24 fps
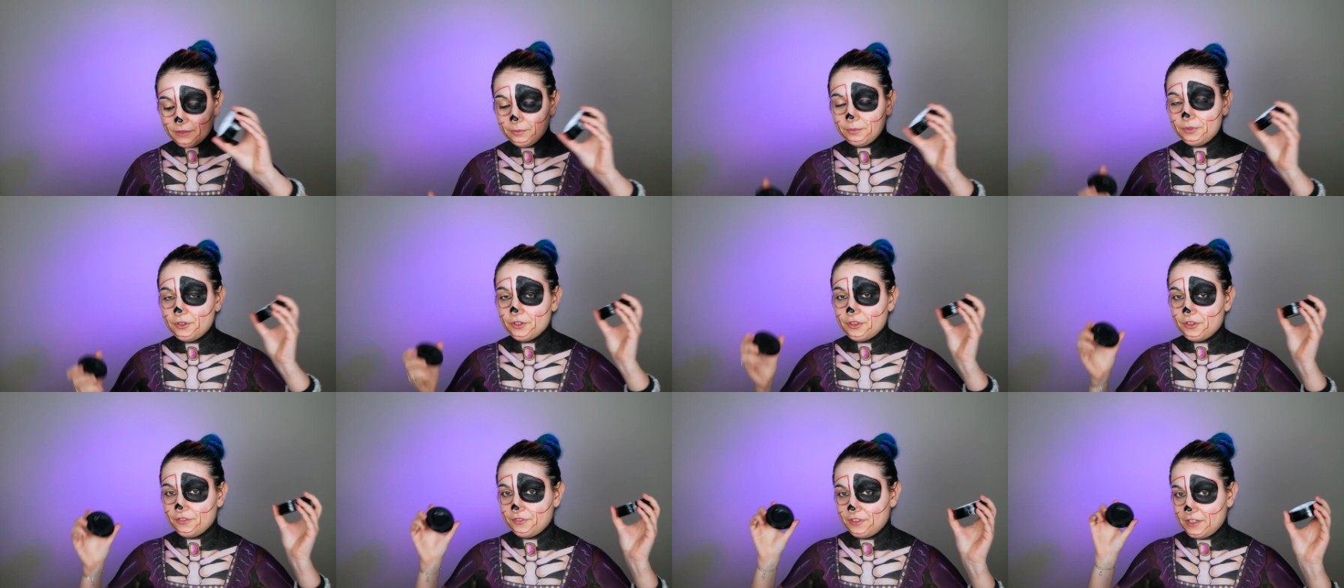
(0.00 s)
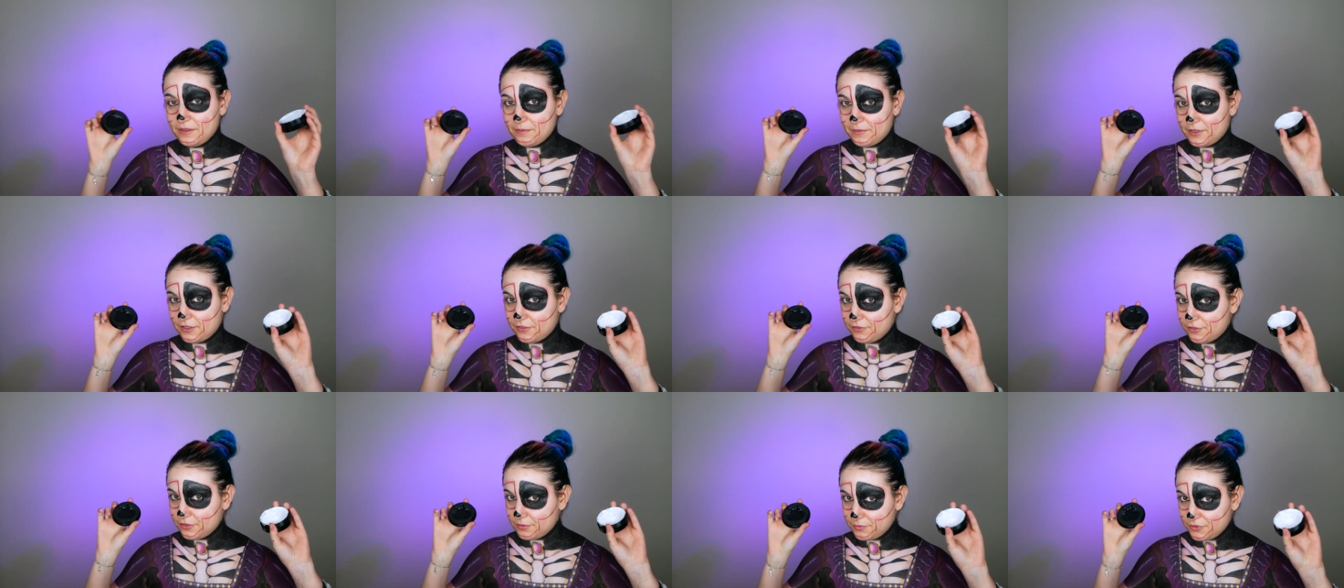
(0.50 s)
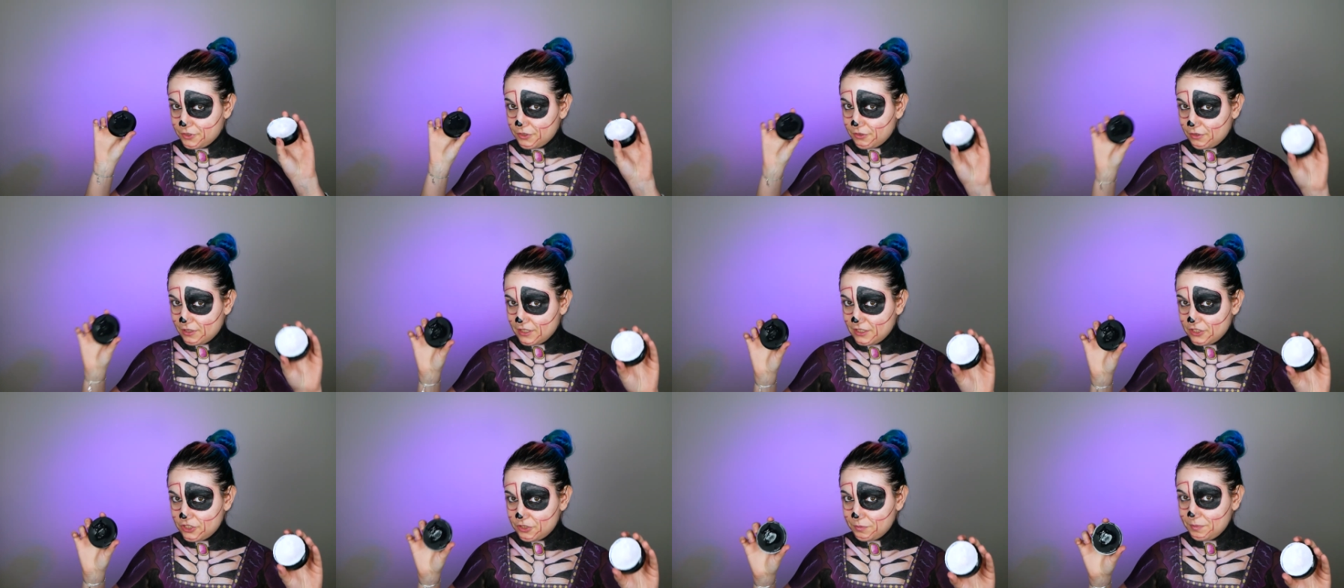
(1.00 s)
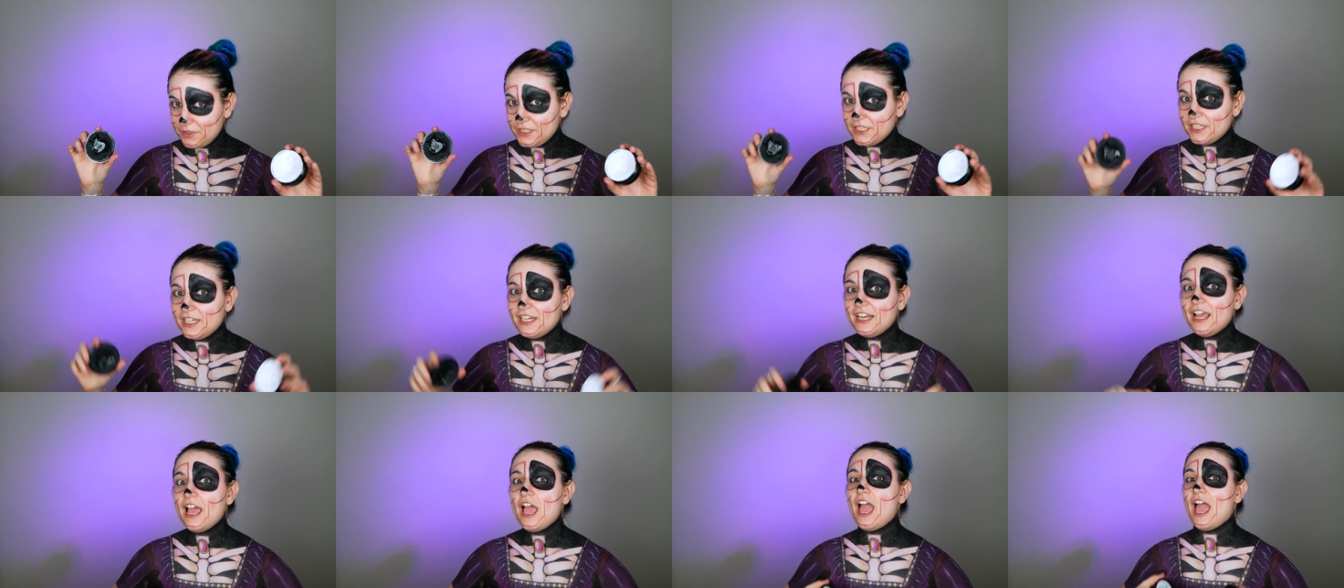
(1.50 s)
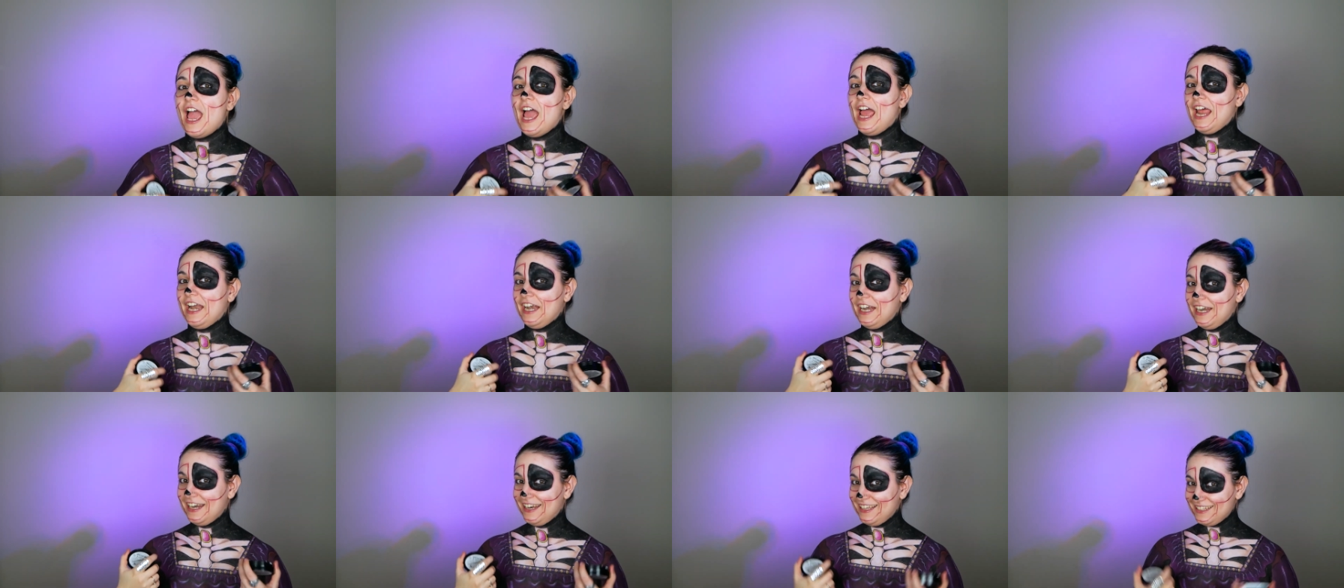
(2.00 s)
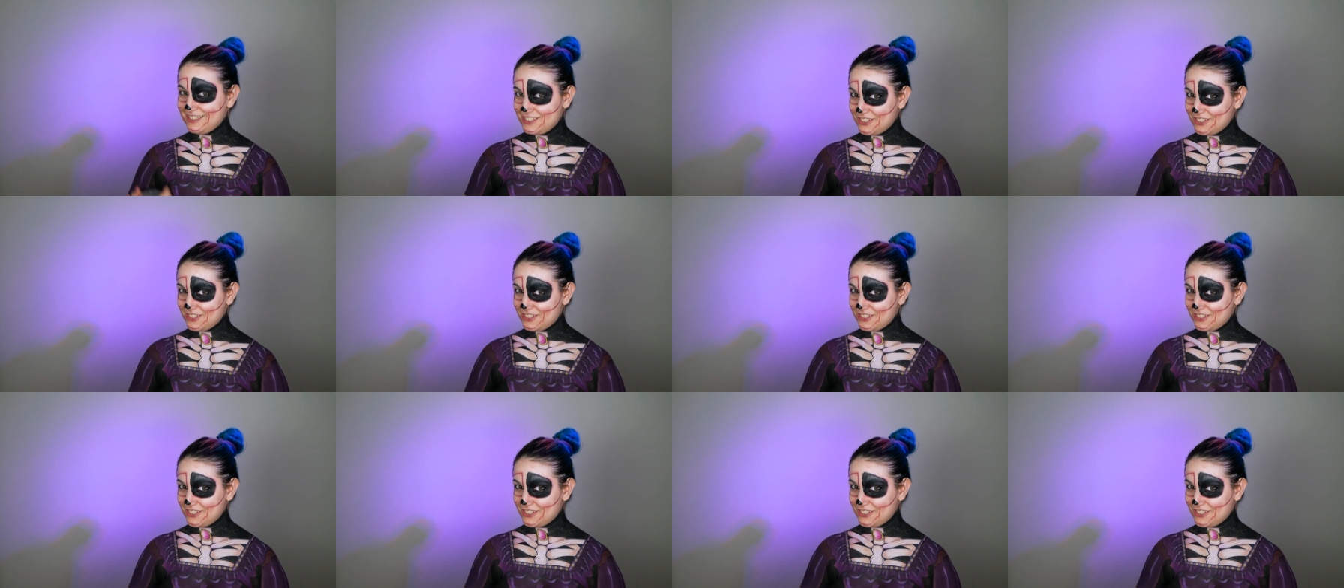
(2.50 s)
Both of them are from Spiegel, and let's